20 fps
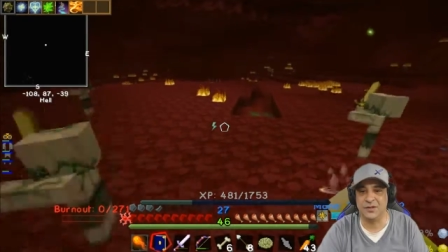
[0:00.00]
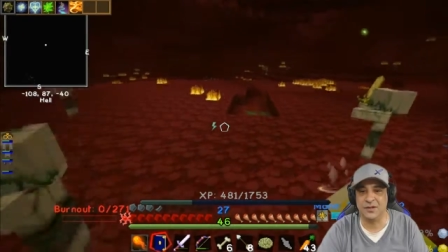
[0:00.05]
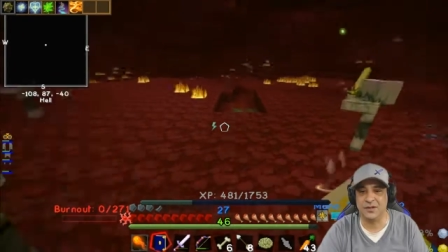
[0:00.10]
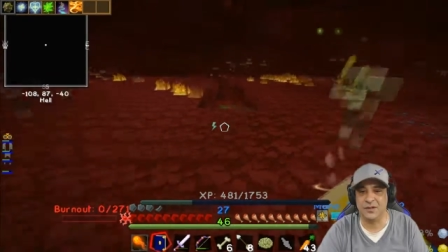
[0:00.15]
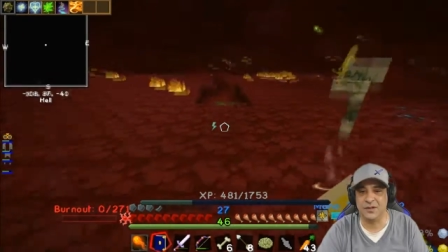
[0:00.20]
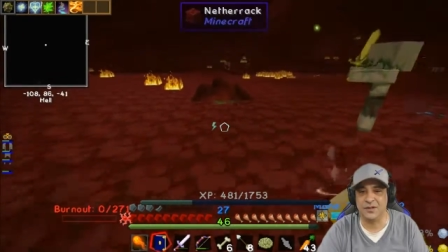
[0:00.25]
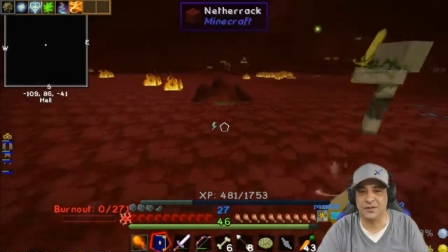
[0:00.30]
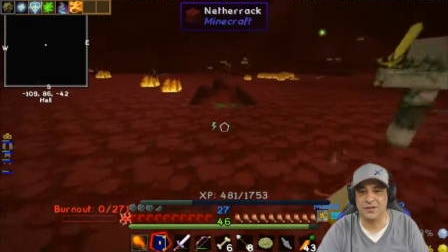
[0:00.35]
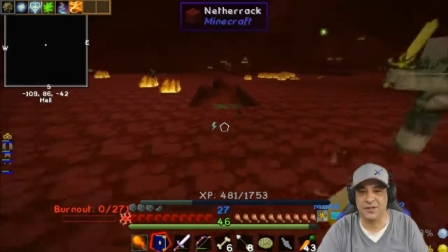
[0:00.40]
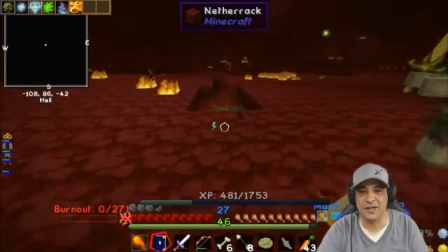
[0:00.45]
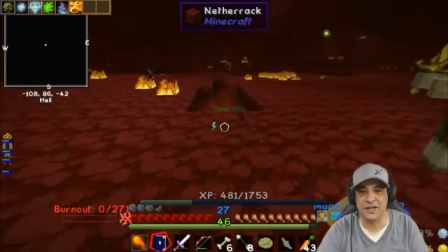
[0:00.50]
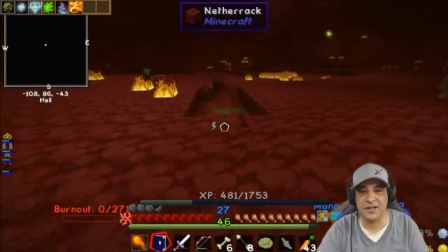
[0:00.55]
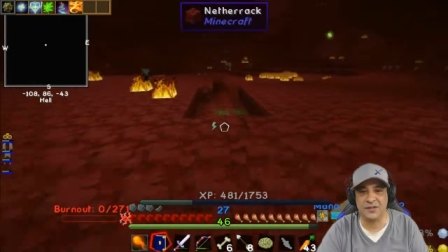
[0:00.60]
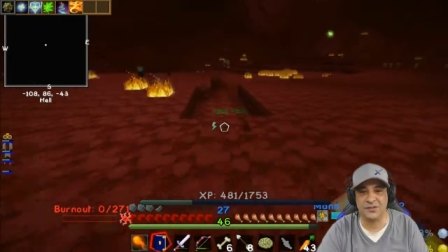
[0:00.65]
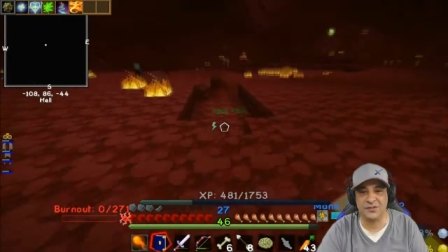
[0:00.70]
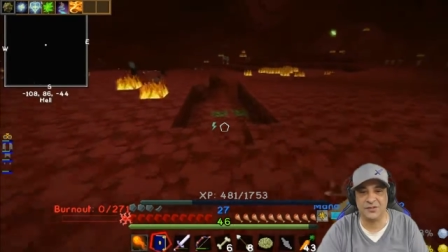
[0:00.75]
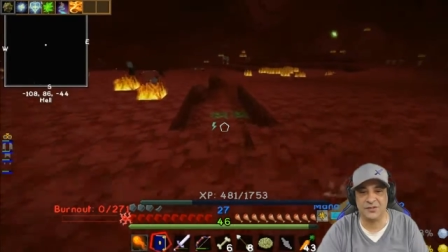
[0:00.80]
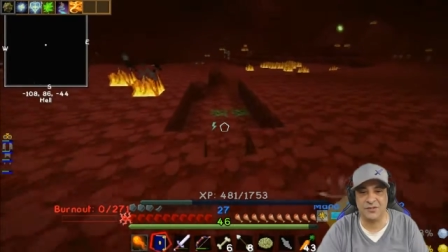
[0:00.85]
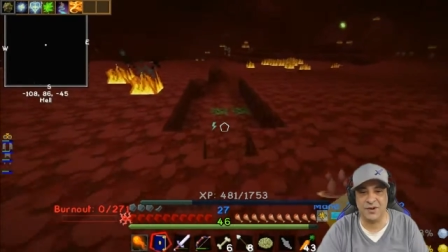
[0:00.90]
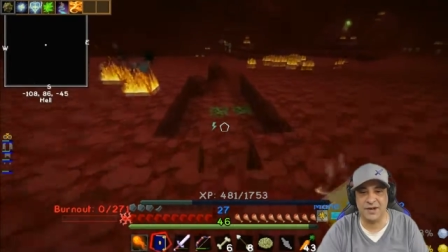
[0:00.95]

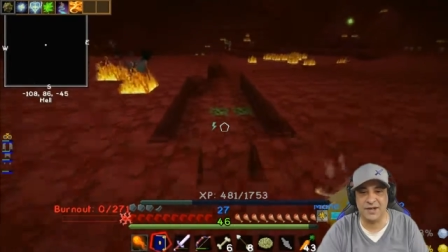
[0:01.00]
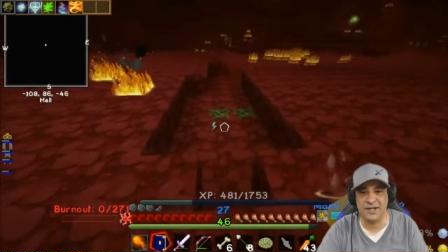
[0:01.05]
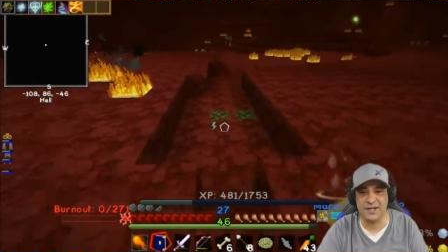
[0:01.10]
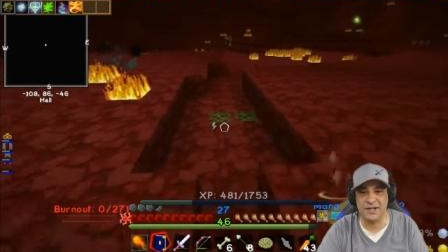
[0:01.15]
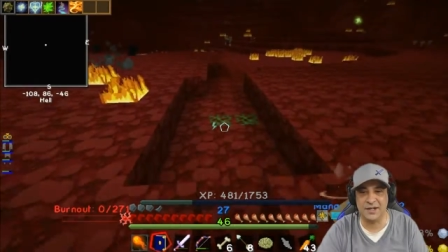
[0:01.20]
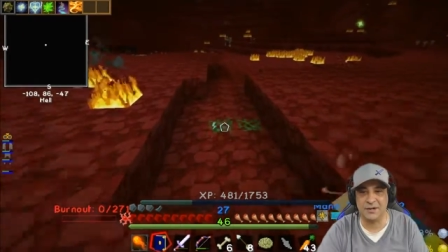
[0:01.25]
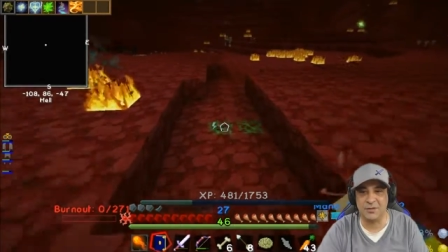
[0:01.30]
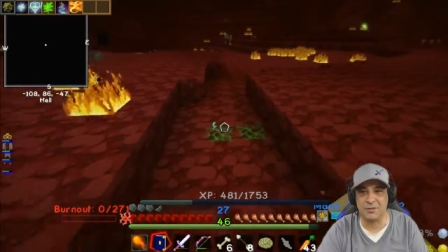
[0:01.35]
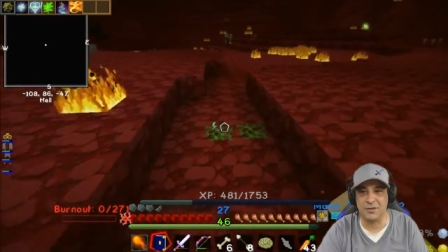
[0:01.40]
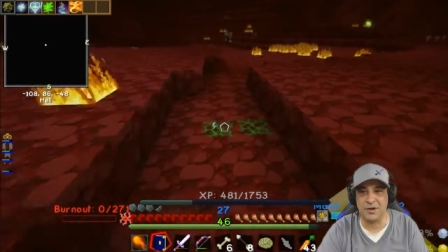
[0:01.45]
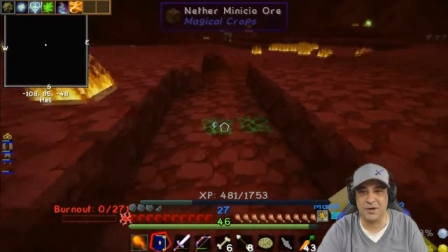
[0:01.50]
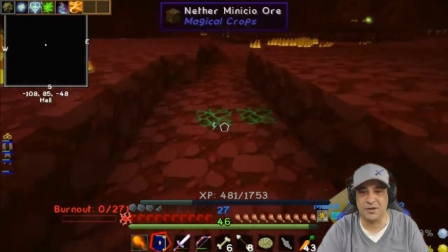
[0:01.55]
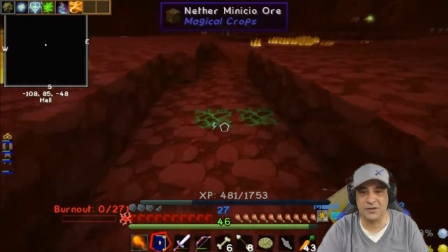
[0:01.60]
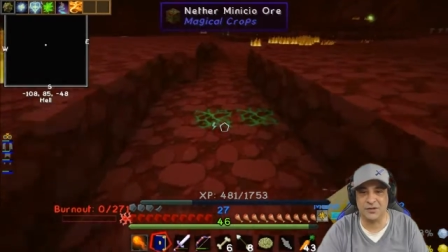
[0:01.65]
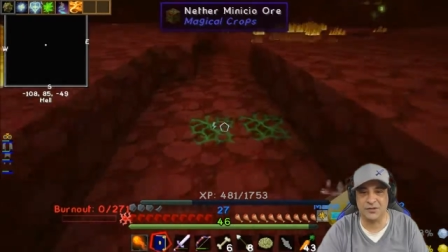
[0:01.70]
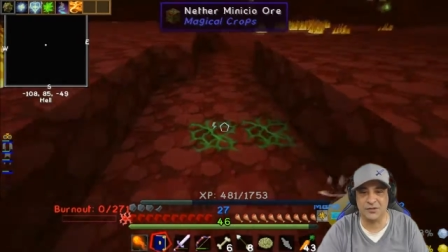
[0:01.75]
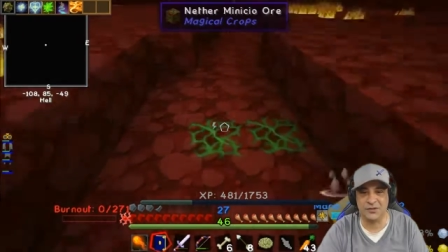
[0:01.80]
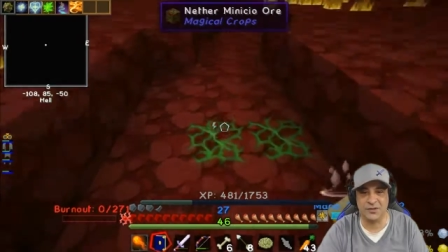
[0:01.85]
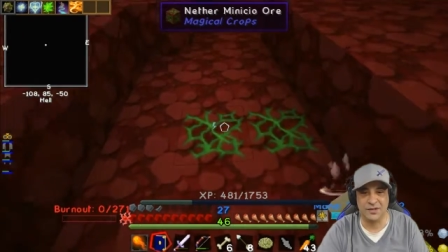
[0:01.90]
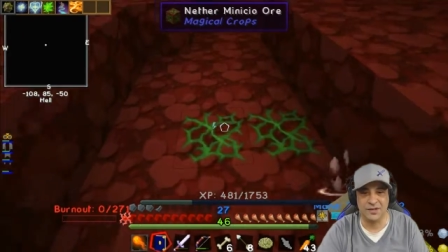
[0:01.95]
this right here, pros.